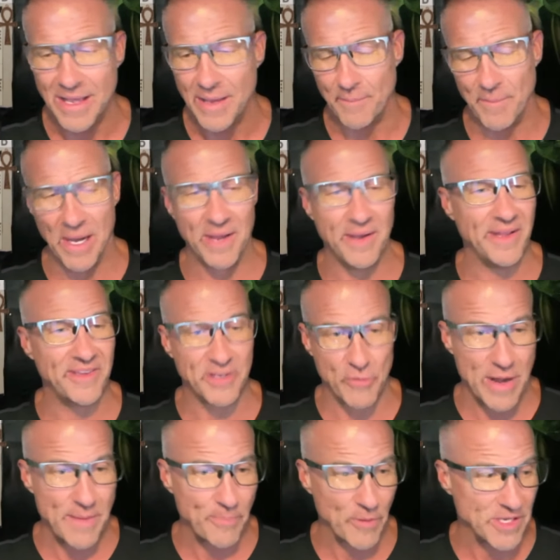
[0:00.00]
but it's a
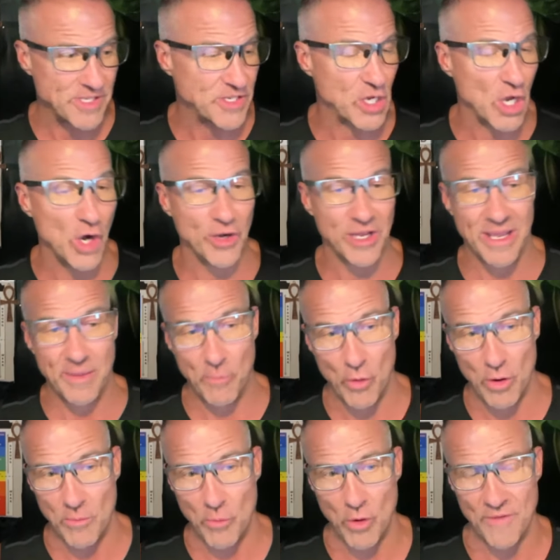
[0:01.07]
great place to go to get more
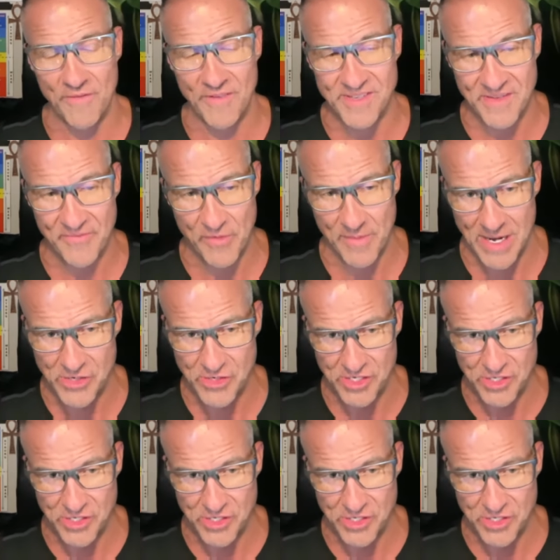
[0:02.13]
and more of this information.